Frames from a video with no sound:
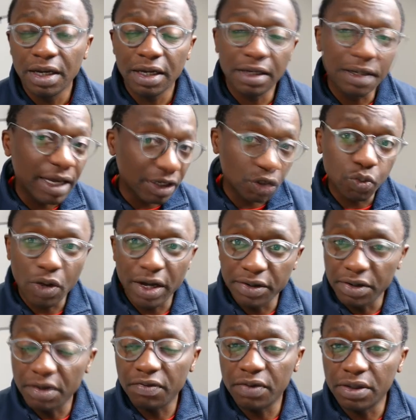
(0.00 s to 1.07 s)
And that's why
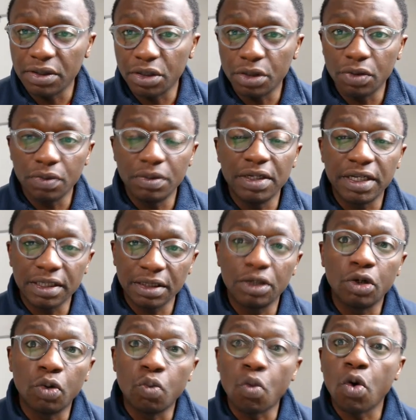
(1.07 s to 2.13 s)
you're even
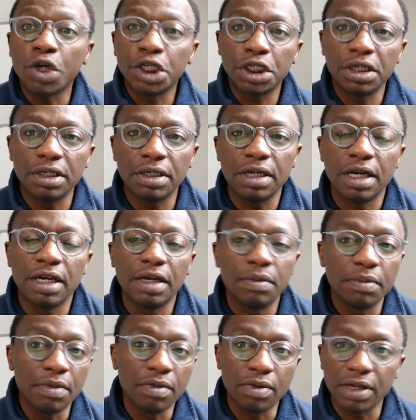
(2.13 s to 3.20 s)
listening or watching
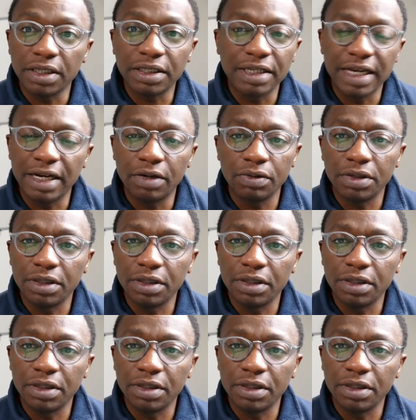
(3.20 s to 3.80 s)
this now.